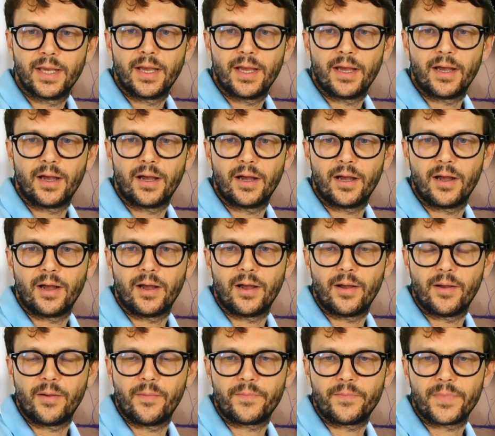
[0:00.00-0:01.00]

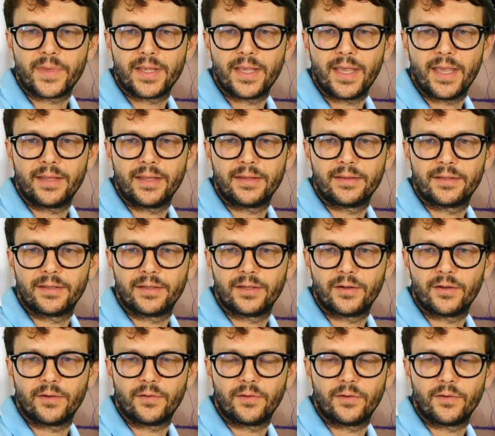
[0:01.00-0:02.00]
And
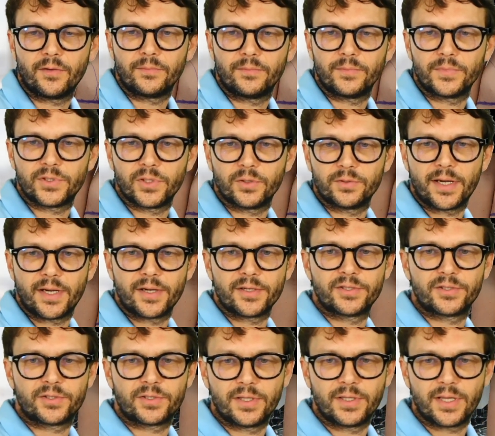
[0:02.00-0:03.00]
so there
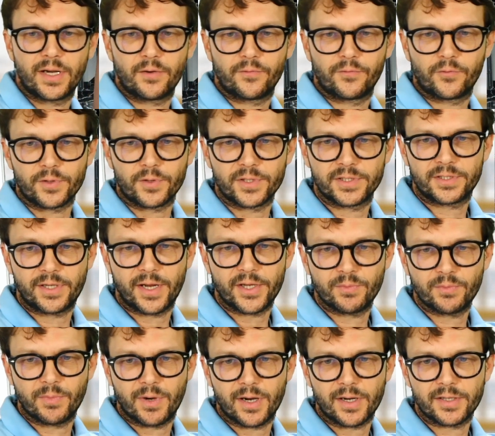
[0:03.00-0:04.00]
are of course stretch
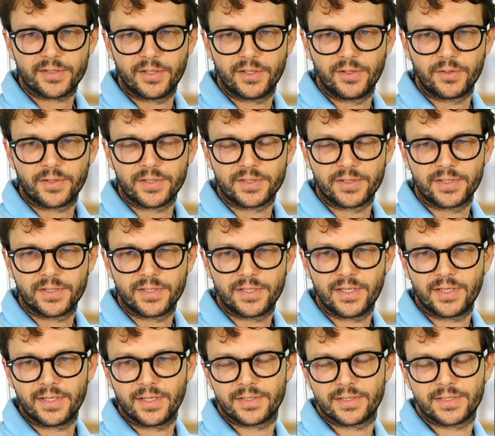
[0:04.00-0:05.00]
marks, and you can see
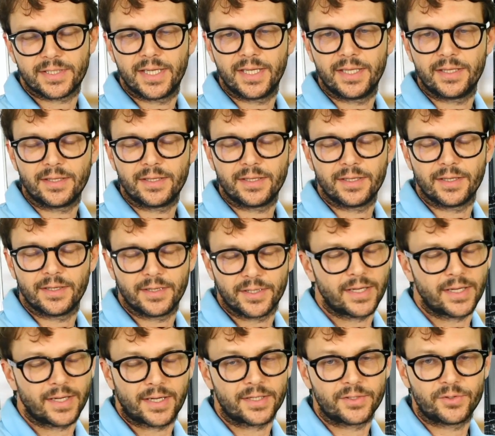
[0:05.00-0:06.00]
skin,
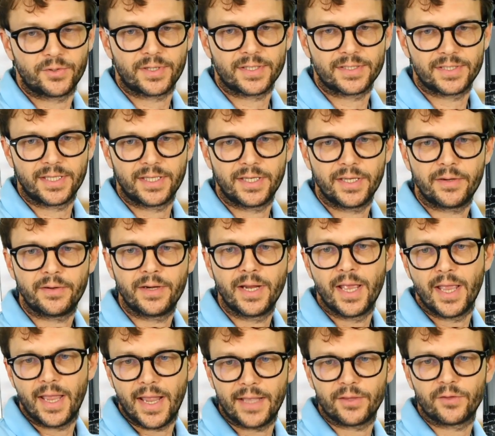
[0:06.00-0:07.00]
as you can see here,
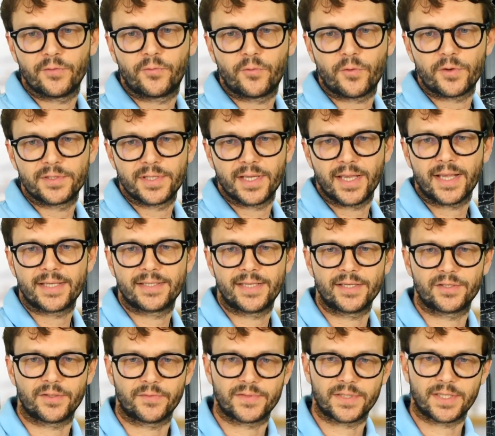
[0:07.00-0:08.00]
and of course the excess
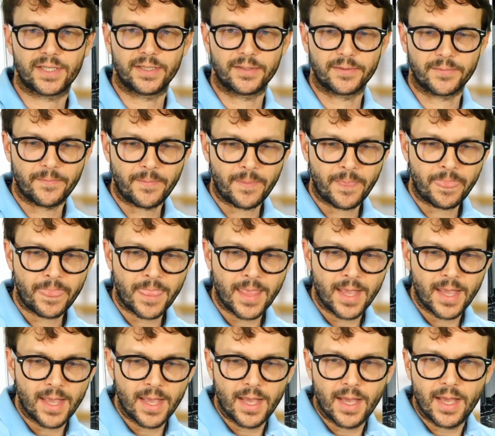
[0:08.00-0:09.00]
of skin.
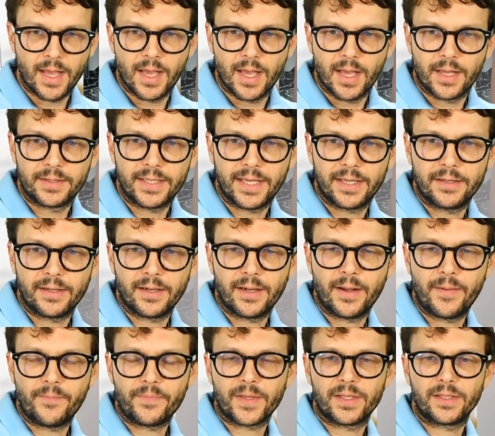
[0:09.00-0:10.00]
Then
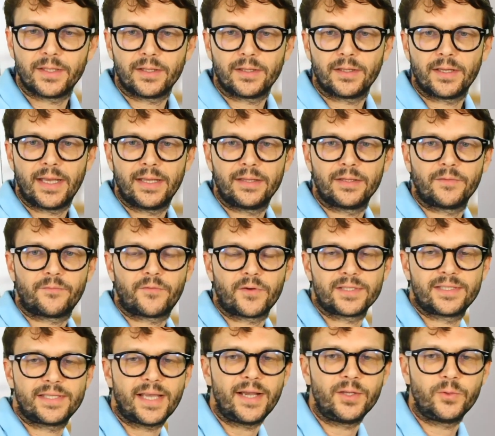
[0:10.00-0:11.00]
and
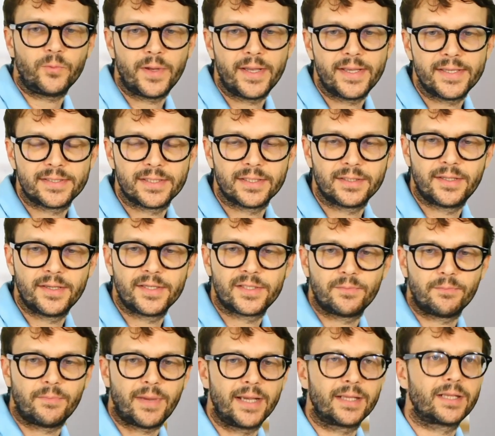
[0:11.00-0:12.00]
sideways this
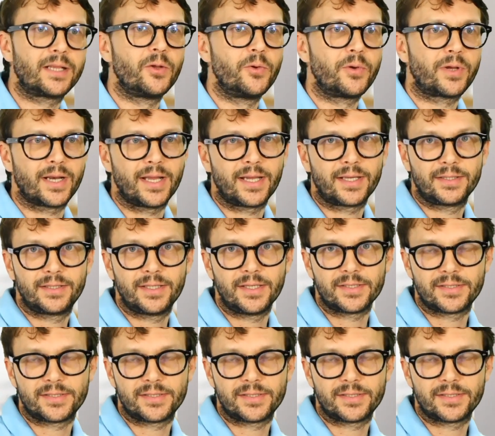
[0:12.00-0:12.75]
might look like this.